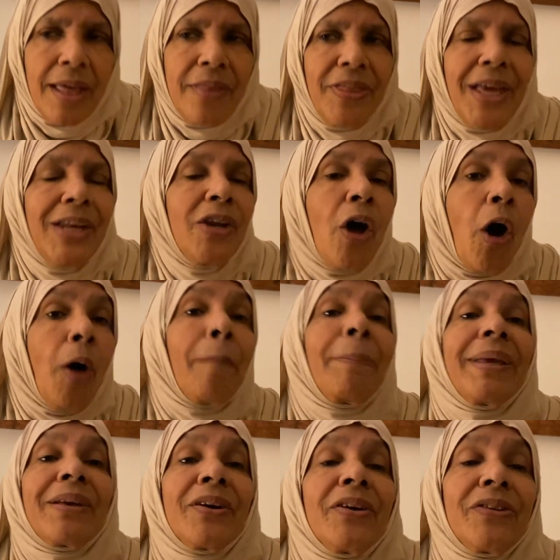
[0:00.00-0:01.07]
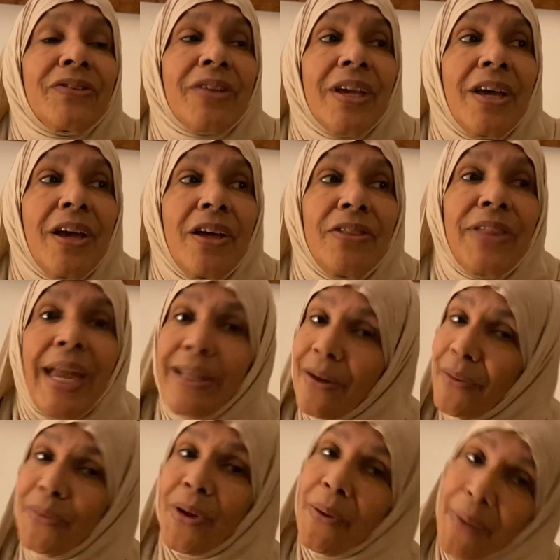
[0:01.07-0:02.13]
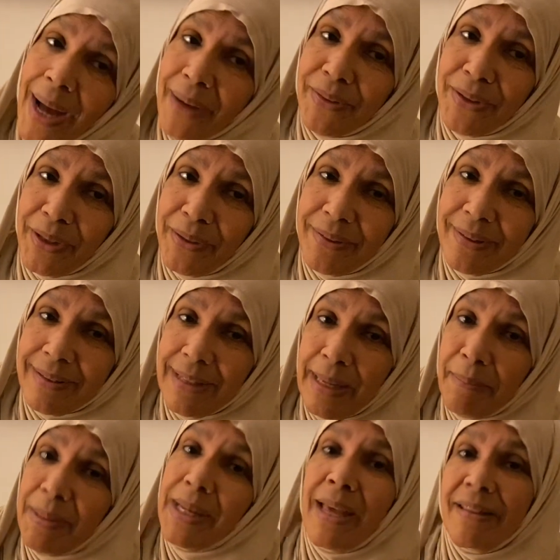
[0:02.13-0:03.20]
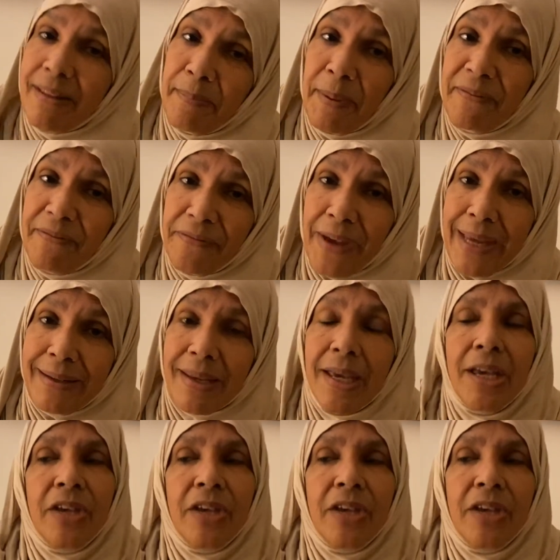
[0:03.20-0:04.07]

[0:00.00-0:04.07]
they're not, because they don't know how to go to sleep unless they've been fed.